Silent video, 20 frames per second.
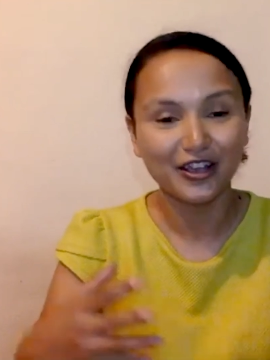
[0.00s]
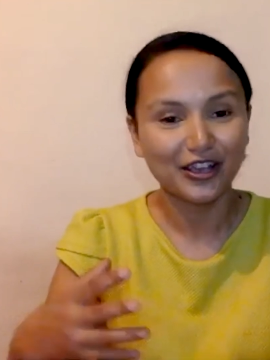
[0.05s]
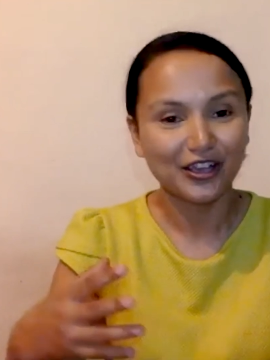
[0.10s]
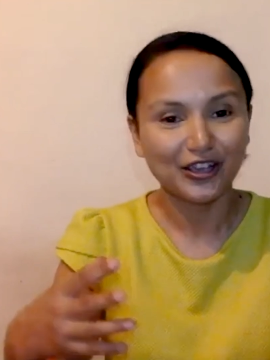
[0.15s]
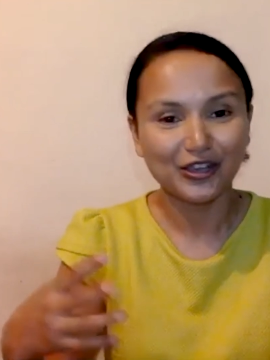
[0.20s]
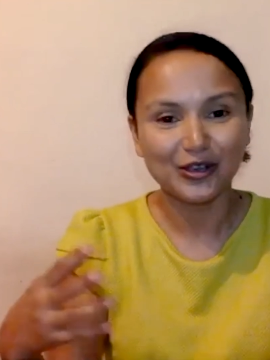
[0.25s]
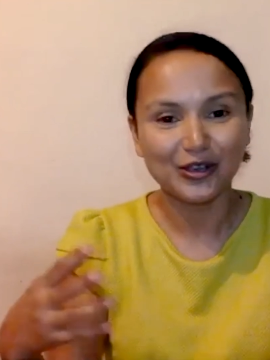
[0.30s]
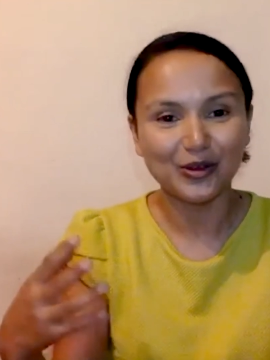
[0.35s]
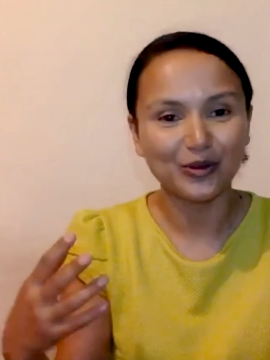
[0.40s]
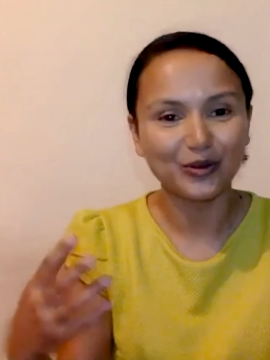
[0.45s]

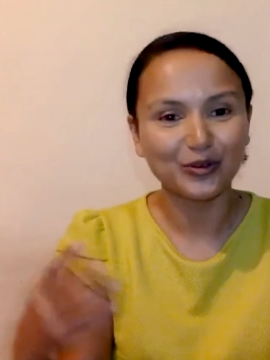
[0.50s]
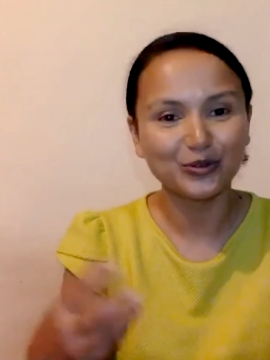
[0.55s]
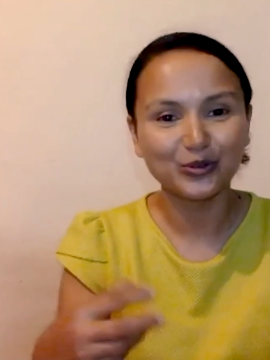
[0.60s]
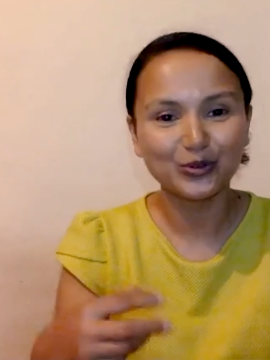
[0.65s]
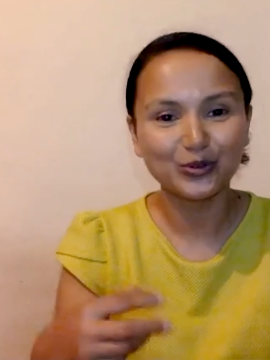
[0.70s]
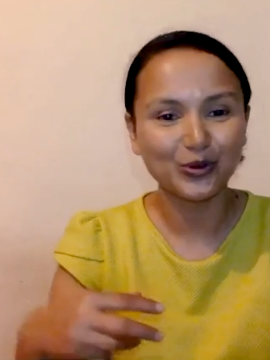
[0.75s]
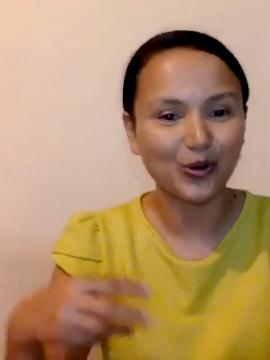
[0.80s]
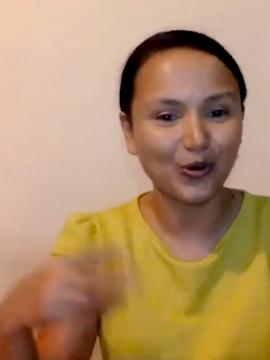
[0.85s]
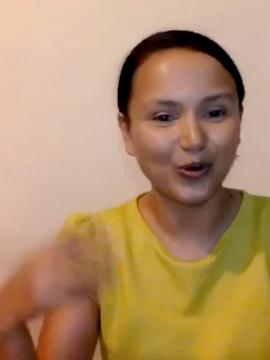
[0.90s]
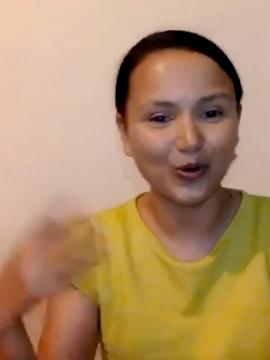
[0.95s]
you
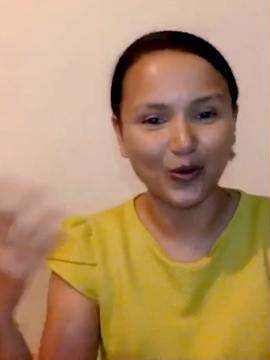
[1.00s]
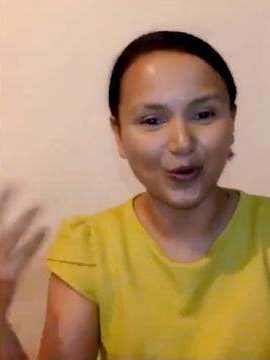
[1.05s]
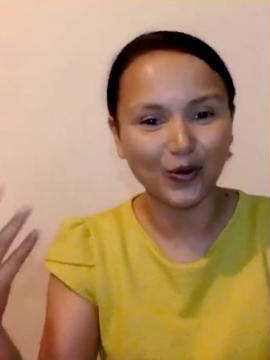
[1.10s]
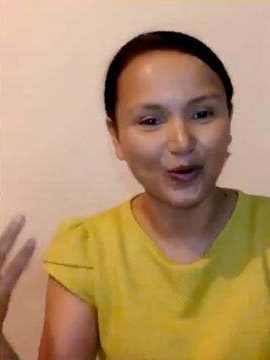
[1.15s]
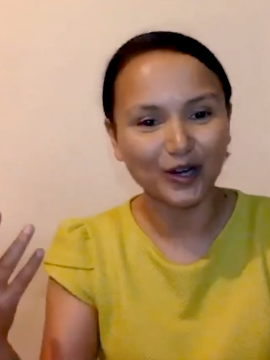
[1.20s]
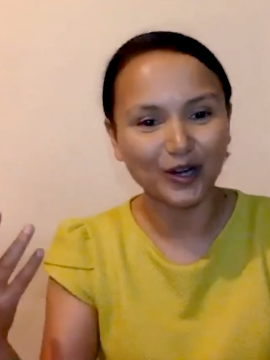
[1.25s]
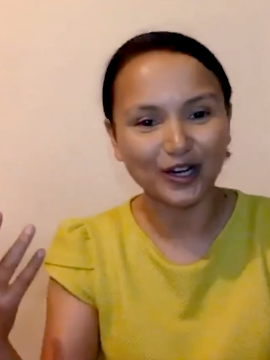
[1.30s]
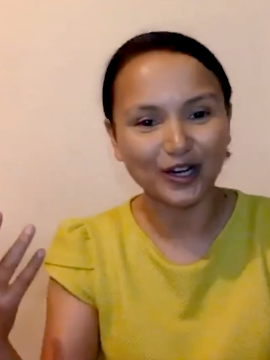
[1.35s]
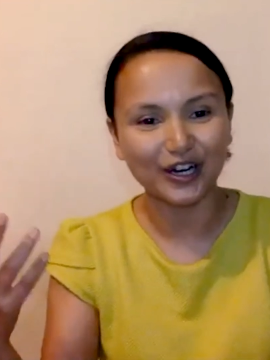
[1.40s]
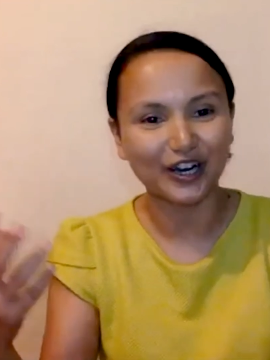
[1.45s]
grow
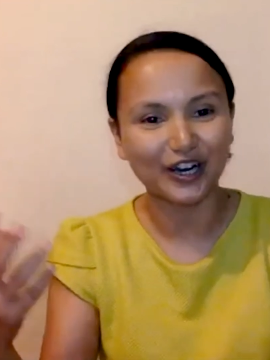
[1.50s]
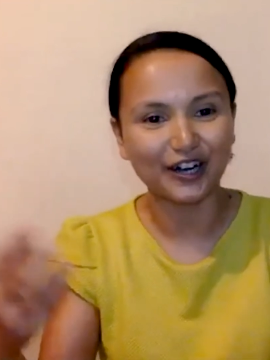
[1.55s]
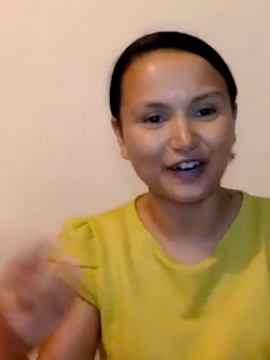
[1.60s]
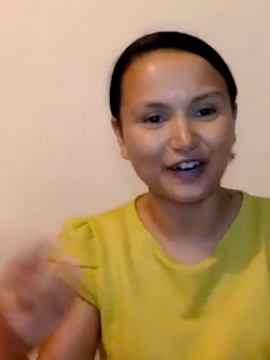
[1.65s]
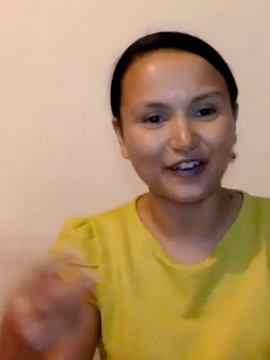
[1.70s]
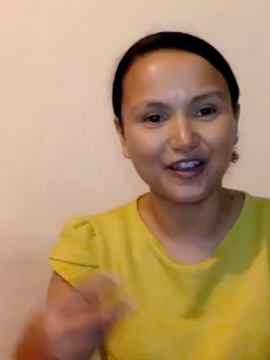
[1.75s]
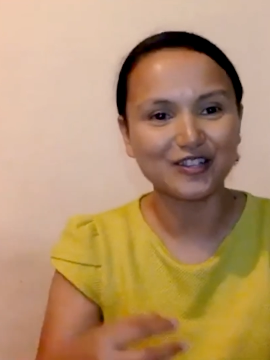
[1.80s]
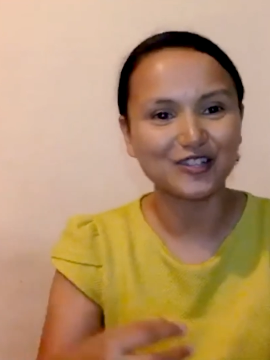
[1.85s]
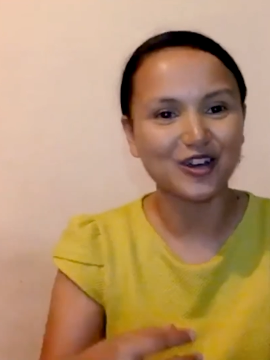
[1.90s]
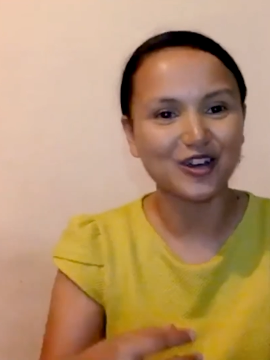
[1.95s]
older,
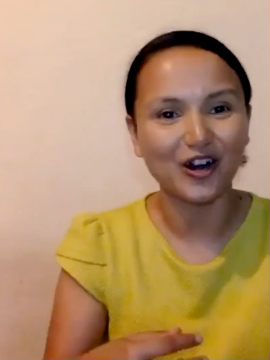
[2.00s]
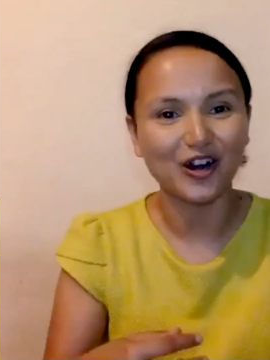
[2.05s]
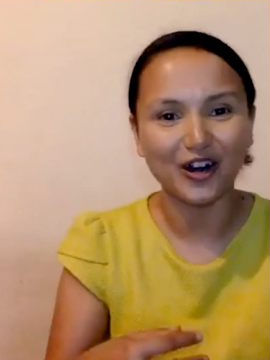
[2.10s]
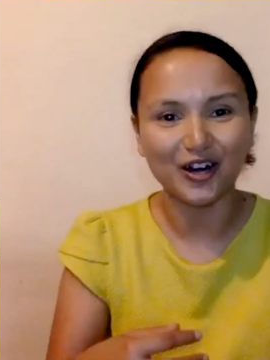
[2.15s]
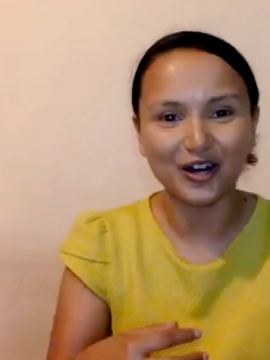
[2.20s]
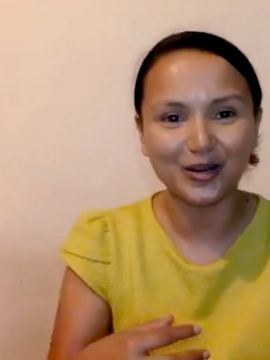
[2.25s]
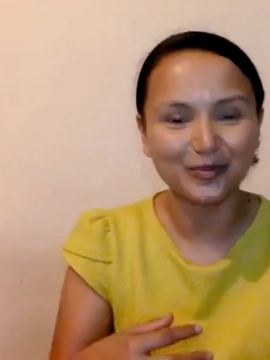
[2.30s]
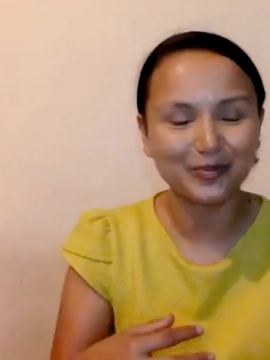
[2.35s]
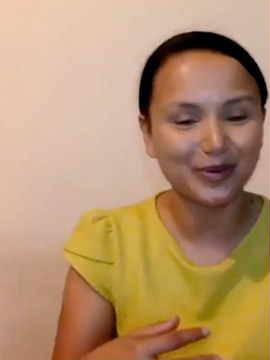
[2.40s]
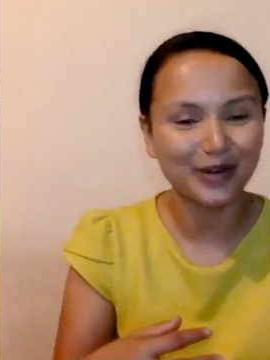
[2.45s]
there's
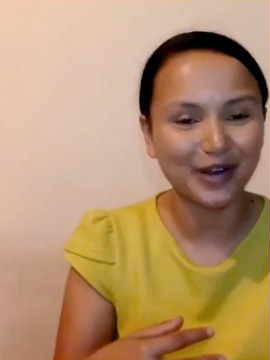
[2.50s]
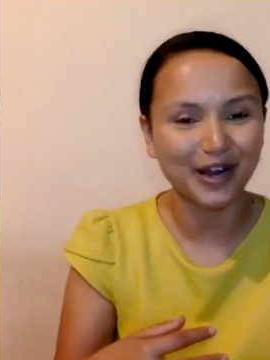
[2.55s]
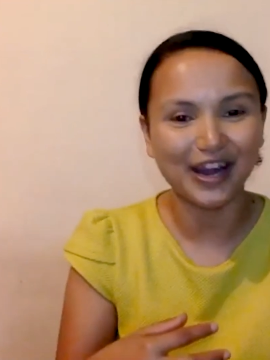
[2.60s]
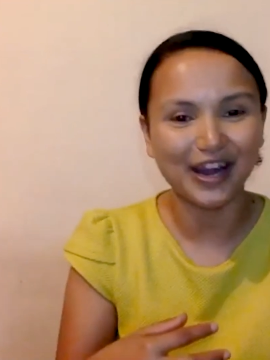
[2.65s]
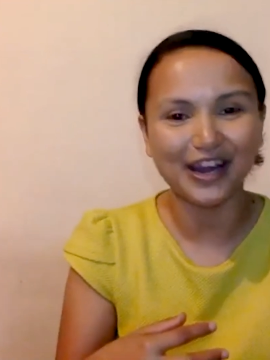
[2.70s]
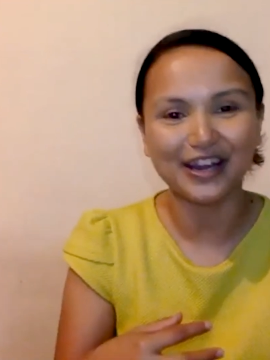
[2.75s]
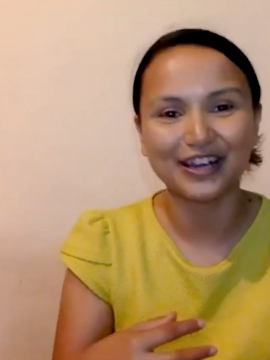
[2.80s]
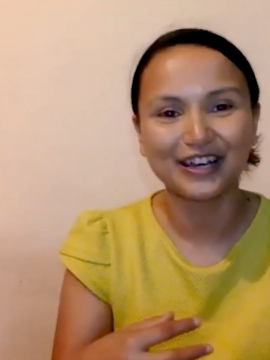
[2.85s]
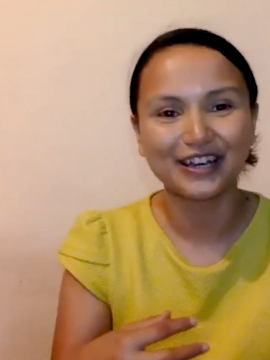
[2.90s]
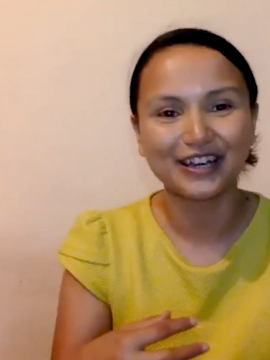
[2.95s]

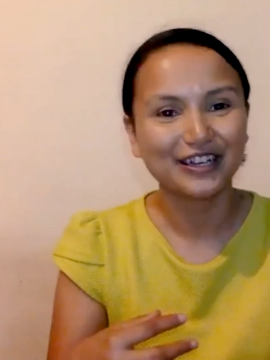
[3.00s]
heartbreak,